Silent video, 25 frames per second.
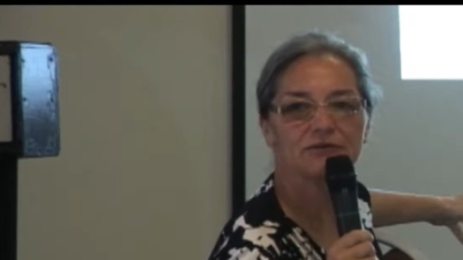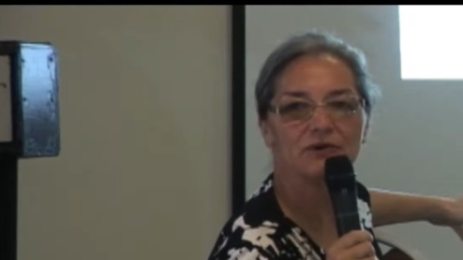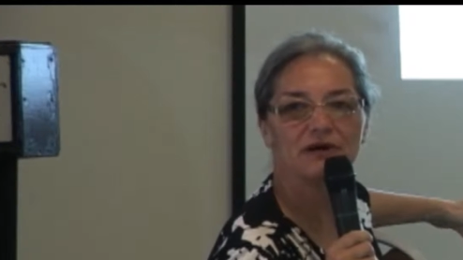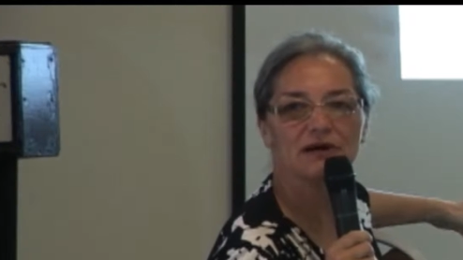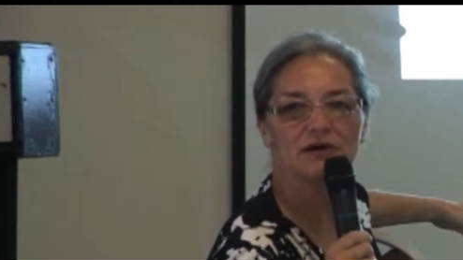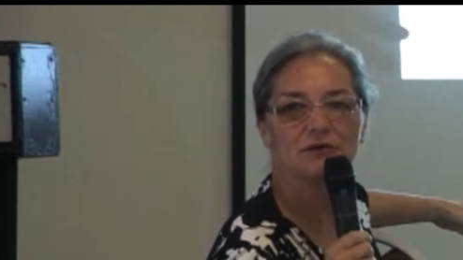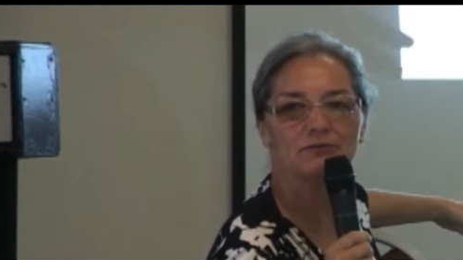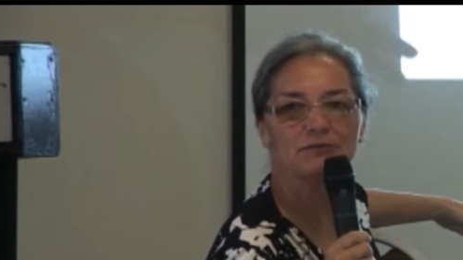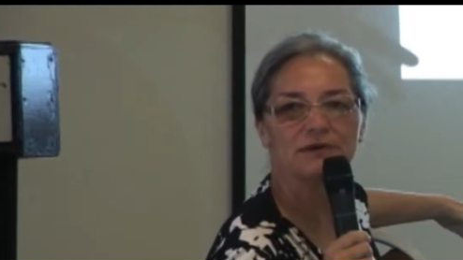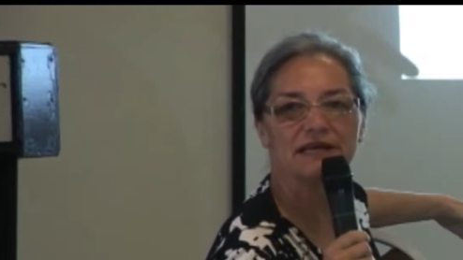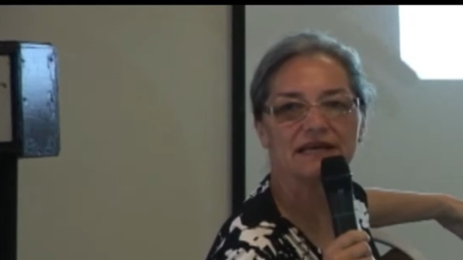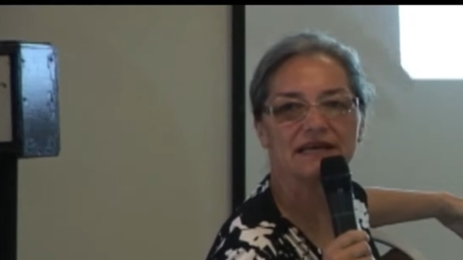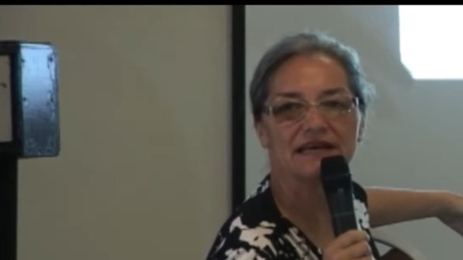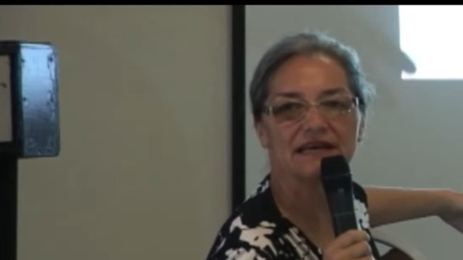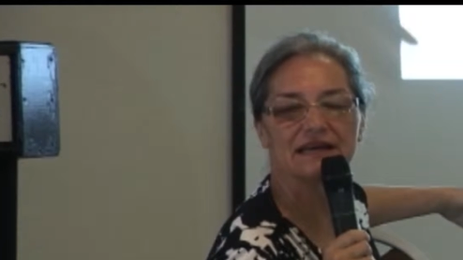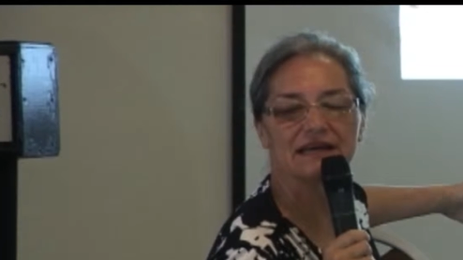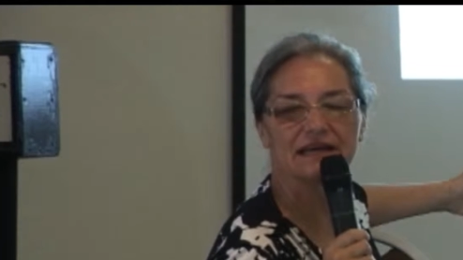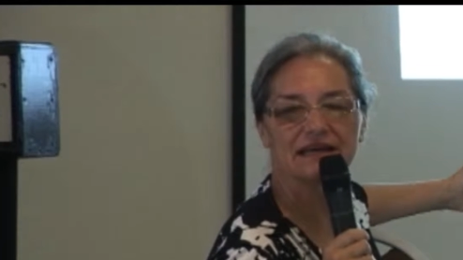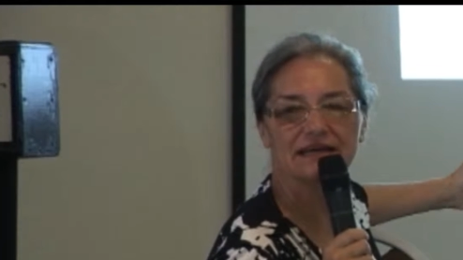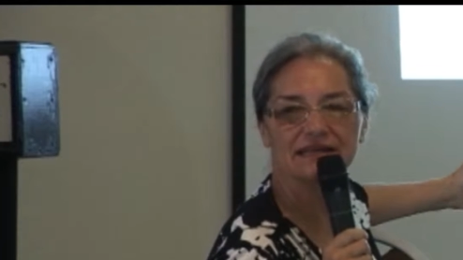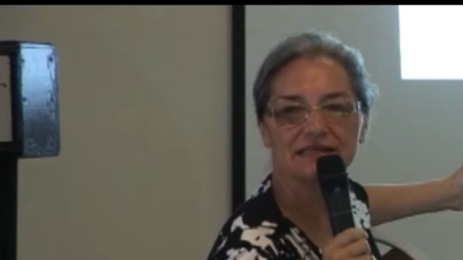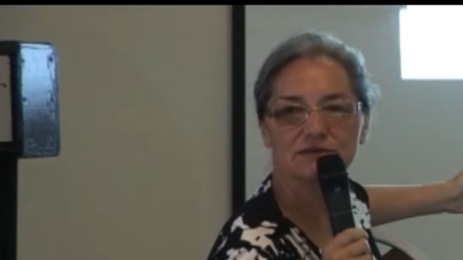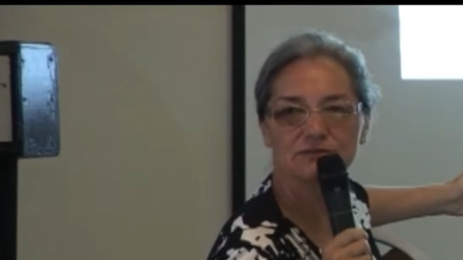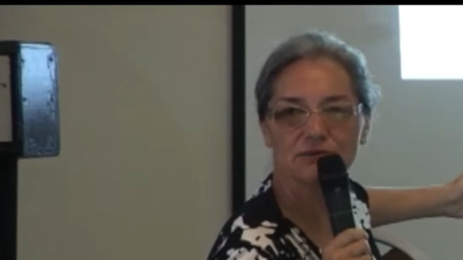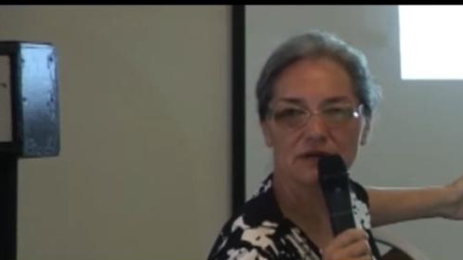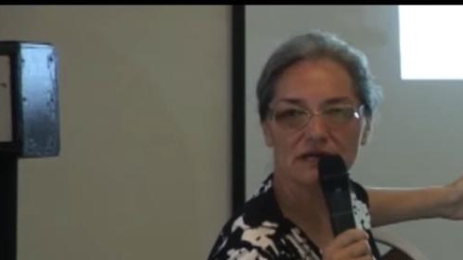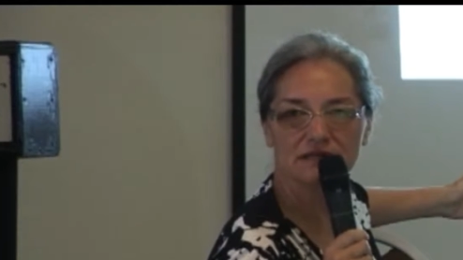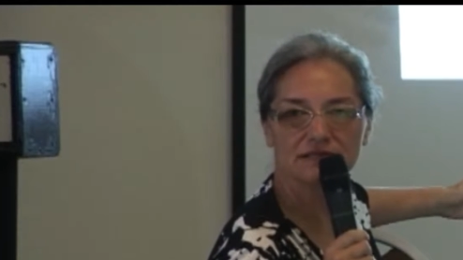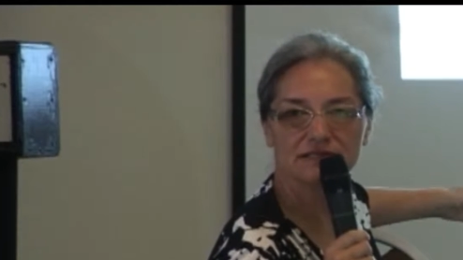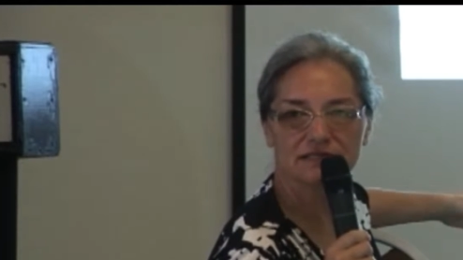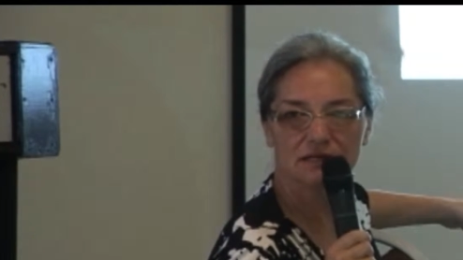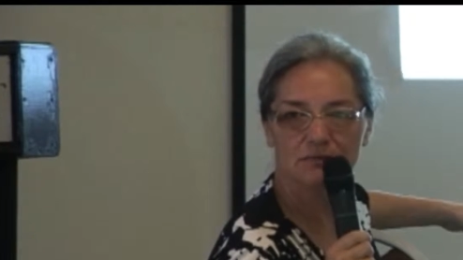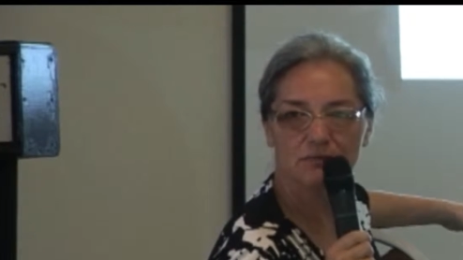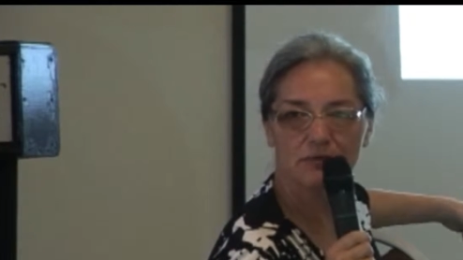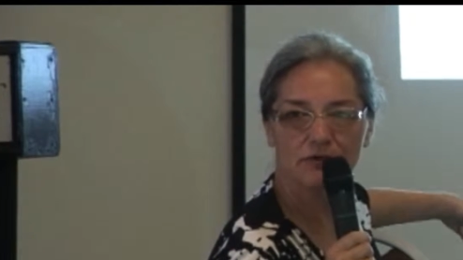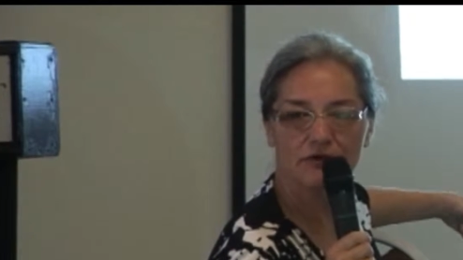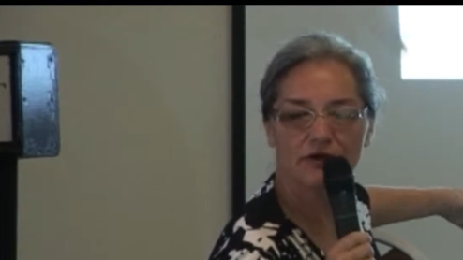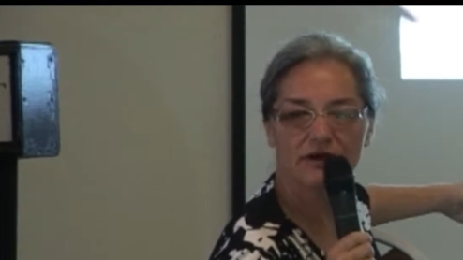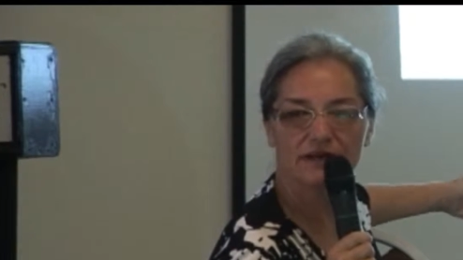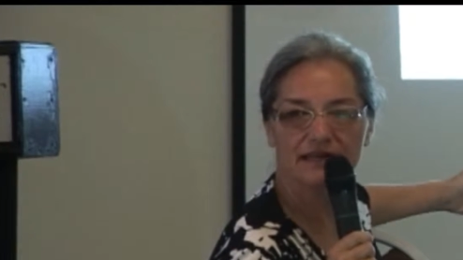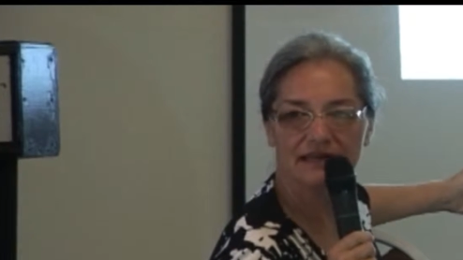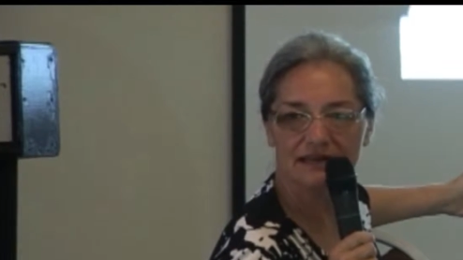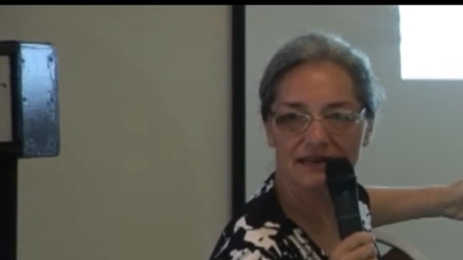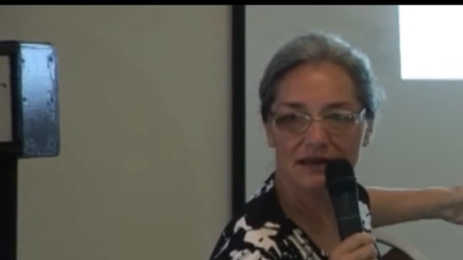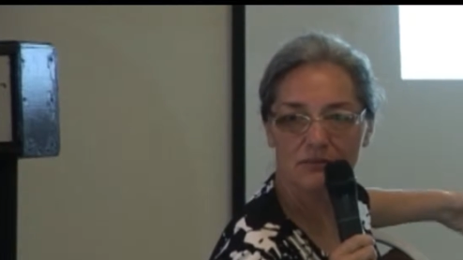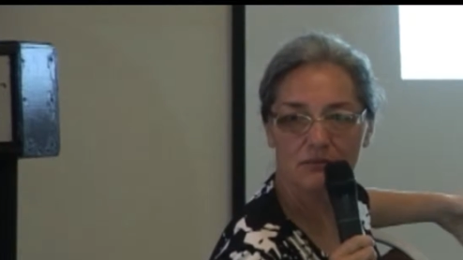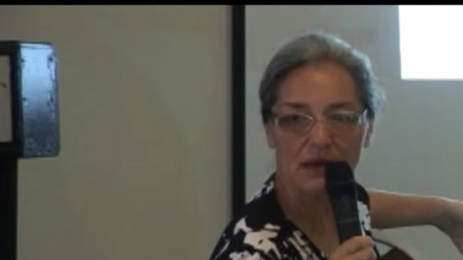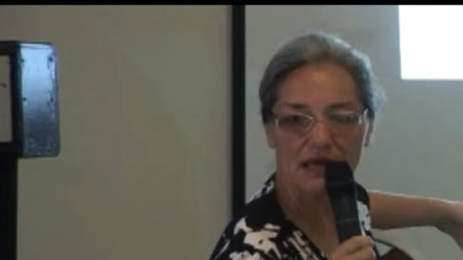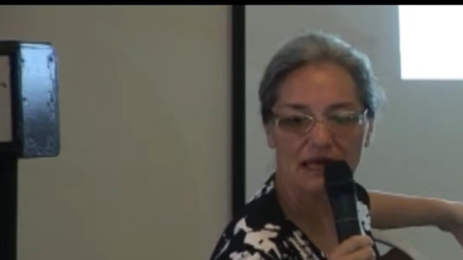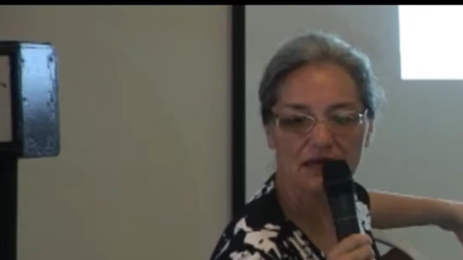well-being is well supported
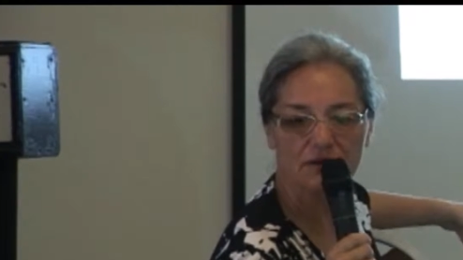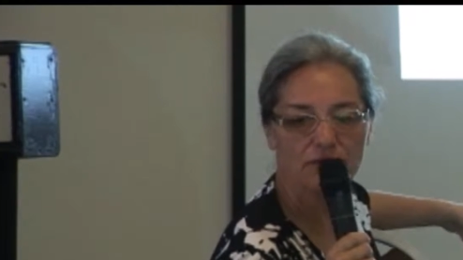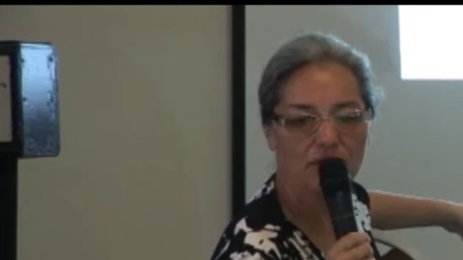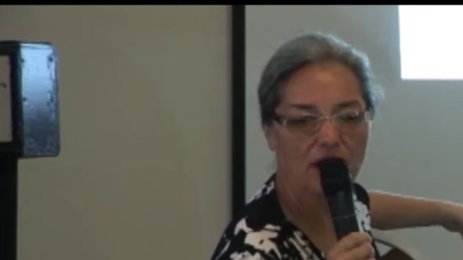in many